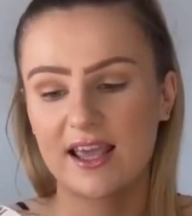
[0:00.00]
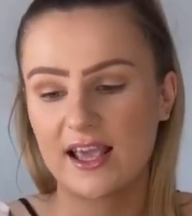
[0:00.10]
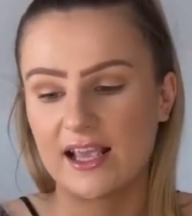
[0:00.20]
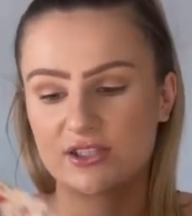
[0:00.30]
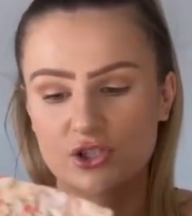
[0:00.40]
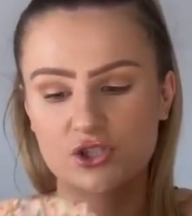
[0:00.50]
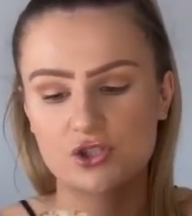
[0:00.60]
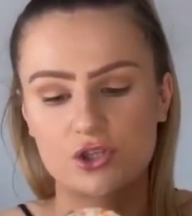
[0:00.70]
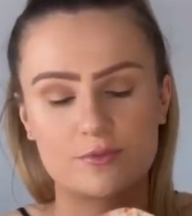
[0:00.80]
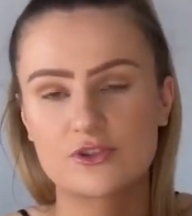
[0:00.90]
it's just
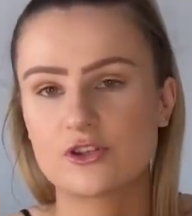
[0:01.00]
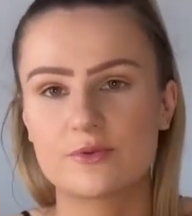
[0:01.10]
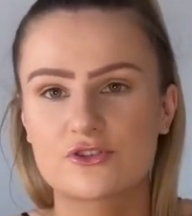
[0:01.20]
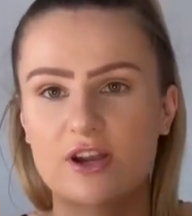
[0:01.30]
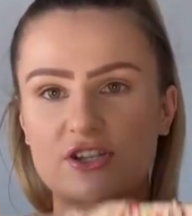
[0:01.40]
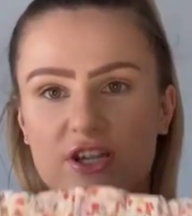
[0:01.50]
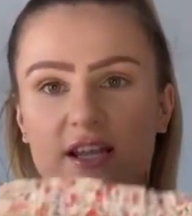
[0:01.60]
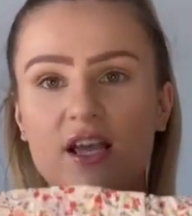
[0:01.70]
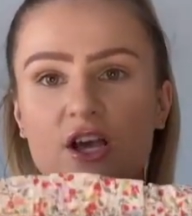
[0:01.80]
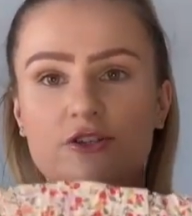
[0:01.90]
super super stretchy
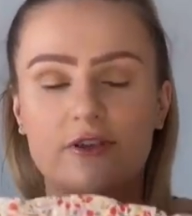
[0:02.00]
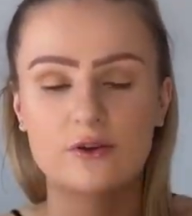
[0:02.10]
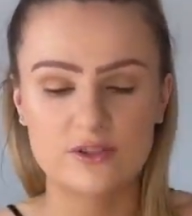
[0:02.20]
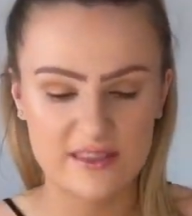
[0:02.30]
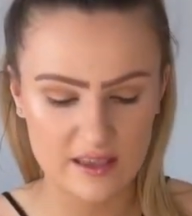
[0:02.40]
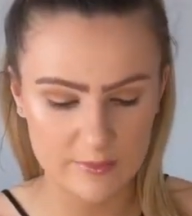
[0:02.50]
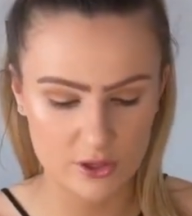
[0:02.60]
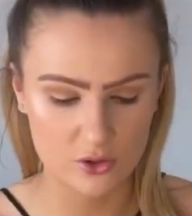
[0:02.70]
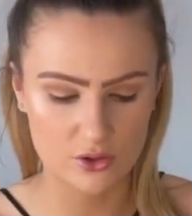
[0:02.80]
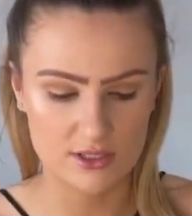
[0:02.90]
so I also think it'd be
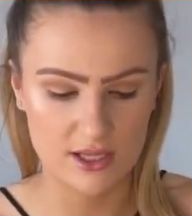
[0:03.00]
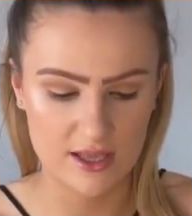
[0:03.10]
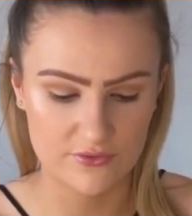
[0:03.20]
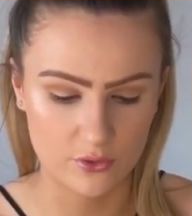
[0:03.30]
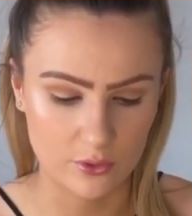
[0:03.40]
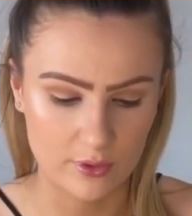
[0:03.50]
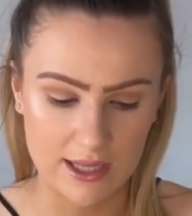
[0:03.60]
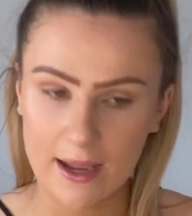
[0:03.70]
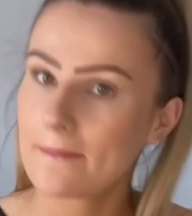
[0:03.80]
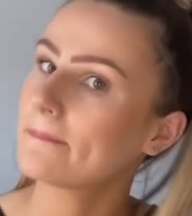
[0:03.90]
good if you're like
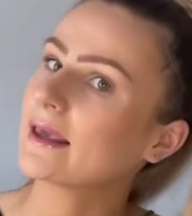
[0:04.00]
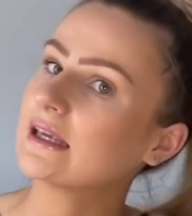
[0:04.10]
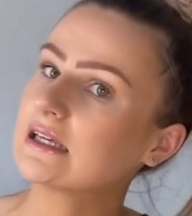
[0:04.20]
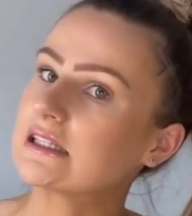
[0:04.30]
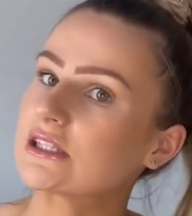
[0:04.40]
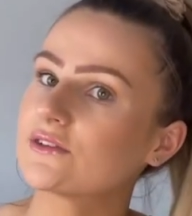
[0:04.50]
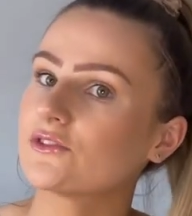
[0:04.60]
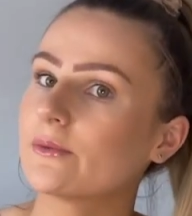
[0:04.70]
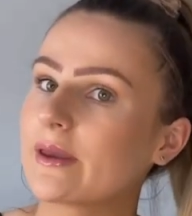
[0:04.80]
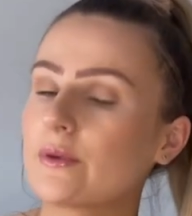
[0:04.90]
me and suffer a
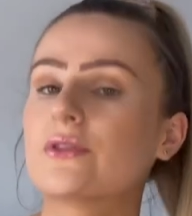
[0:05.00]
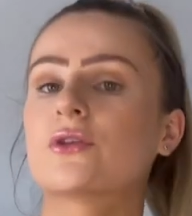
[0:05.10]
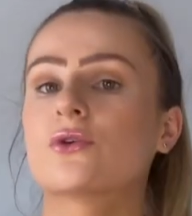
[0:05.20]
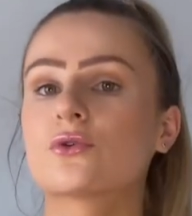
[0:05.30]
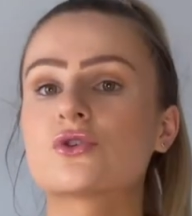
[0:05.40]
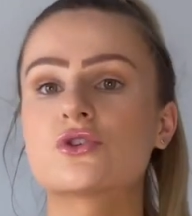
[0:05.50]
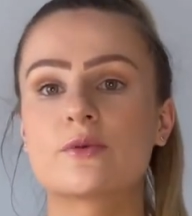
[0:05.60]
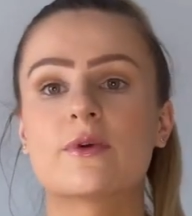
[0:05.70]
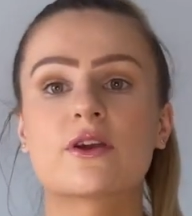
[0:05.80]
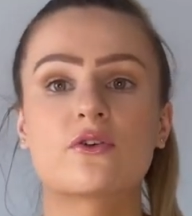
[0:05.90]
bit with your
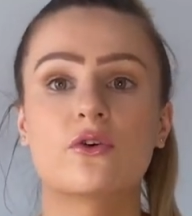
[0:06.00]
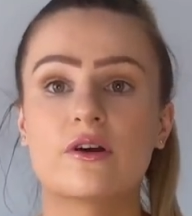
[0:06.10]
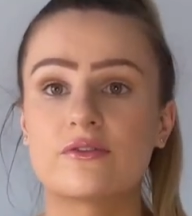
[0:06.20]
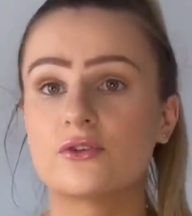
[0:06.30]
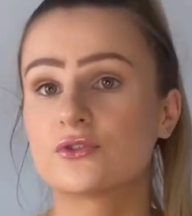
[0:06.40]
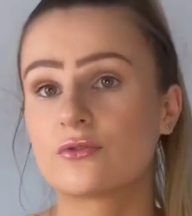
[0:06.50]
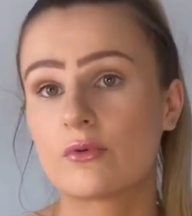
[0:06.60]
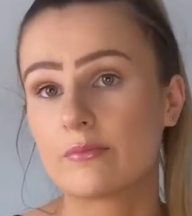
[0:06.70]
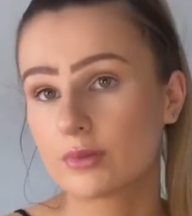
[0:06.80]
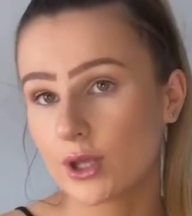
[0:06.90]
stomach or if you suffer
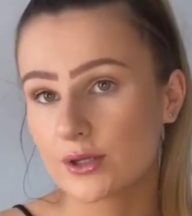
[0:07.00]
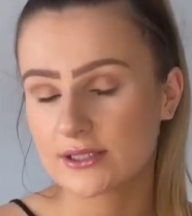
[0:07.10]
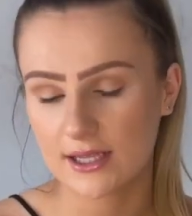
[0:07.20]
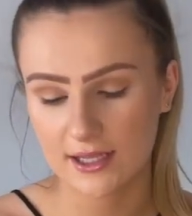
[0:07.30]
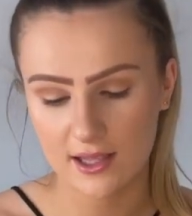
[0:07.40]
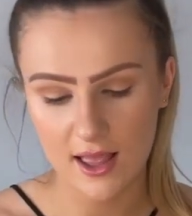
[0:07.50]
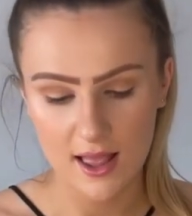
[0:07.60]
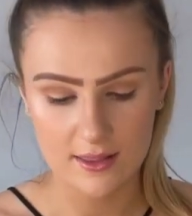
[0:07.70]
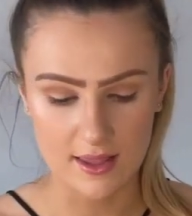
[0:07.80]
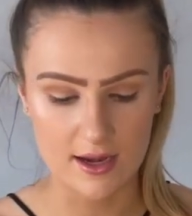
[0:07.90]
with bloating
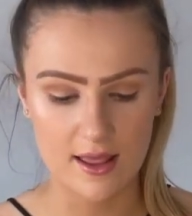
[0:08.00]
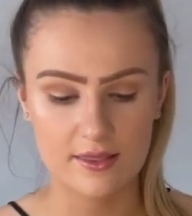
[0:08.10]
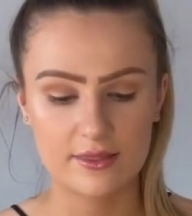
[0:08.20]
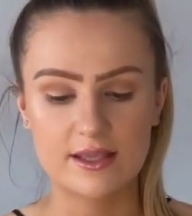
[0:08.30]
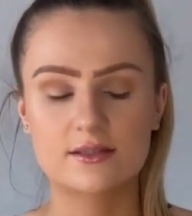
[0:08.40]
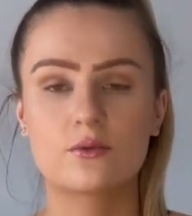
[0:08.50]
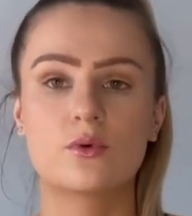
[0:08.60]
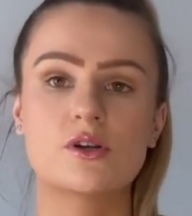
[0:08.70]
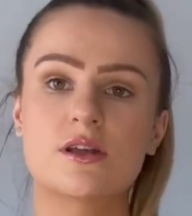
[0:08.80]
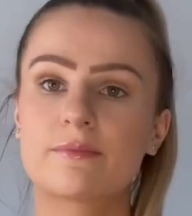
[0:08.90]
then this
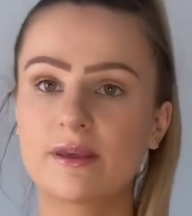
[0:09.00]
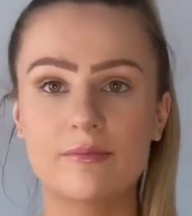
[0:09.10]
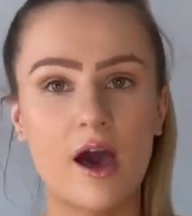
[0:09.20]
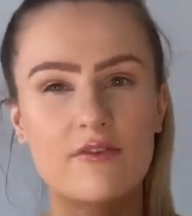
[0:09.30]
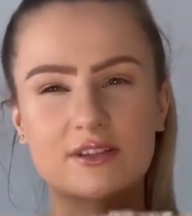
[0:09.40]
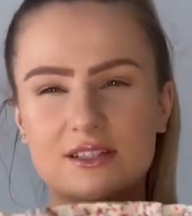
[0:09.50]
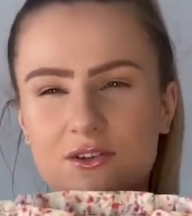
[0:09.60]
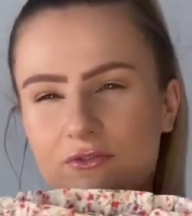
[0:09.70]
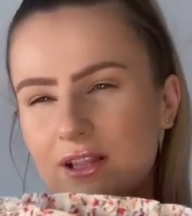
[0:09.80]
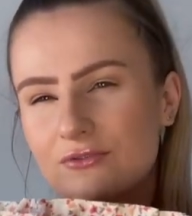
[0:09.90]
would be perfect so it's not
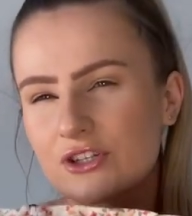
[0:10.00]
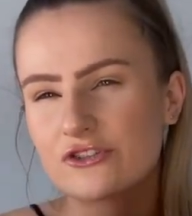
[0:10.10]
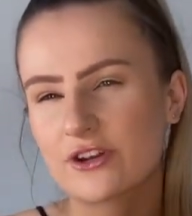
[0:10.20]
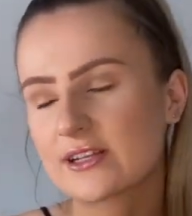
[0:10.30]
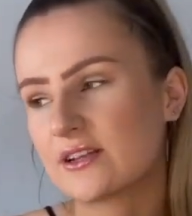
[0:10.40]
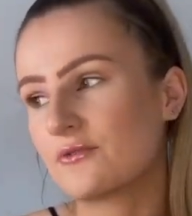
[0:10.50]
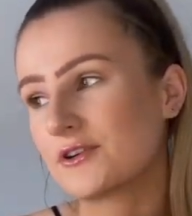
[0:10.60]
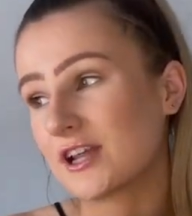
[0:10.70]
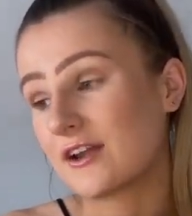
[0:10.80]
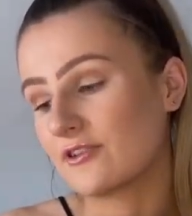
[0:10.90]
really restrictive which
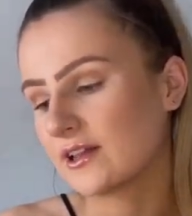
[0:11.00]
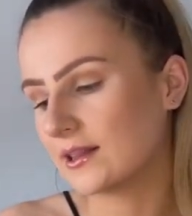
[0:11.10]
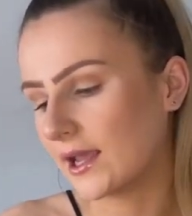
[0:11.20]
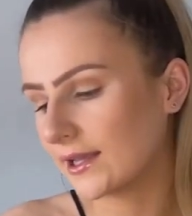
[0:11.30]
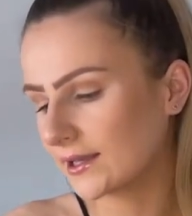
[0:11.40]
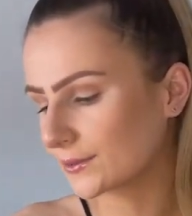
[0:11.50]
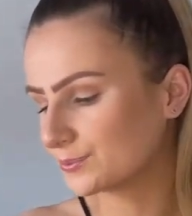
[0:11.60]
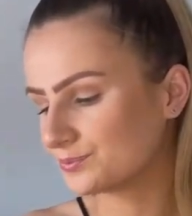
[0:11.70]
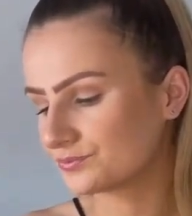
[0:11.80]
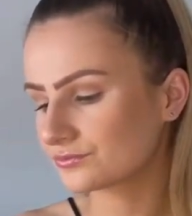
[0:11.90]
I really like
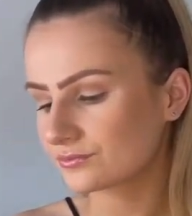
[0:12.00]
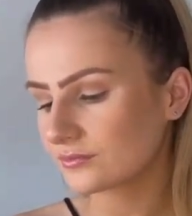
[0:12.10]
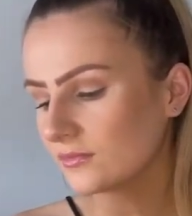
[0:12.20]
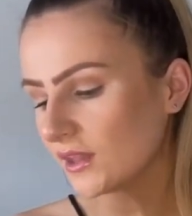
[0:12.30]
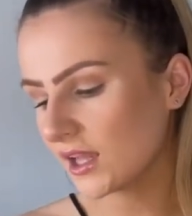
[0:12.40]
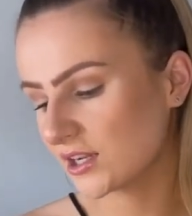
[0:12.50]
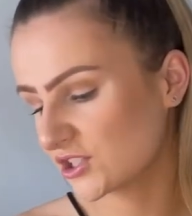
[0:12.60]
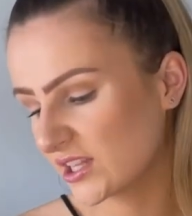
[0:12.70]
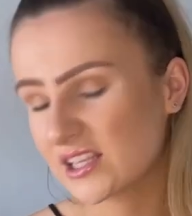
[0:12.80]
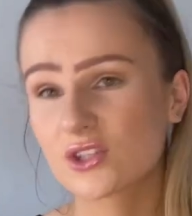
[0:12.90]
and I just
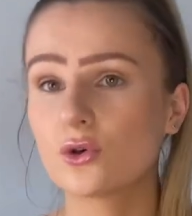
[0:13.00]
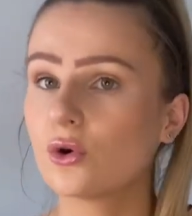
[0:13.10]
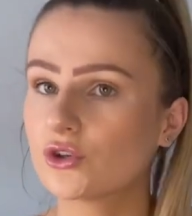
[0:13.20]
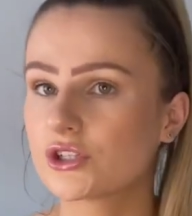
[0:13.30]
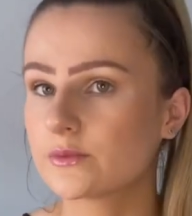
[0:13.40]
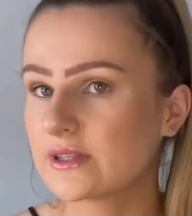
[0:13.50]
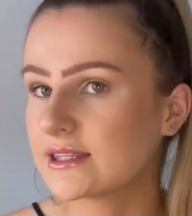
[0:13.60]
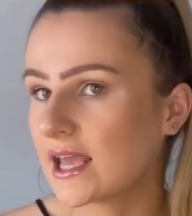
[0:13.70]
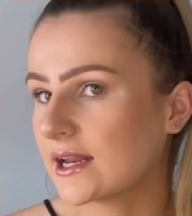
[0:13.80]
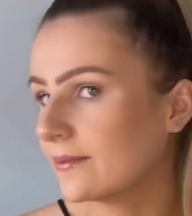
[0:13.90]
think it's gorgeous with denim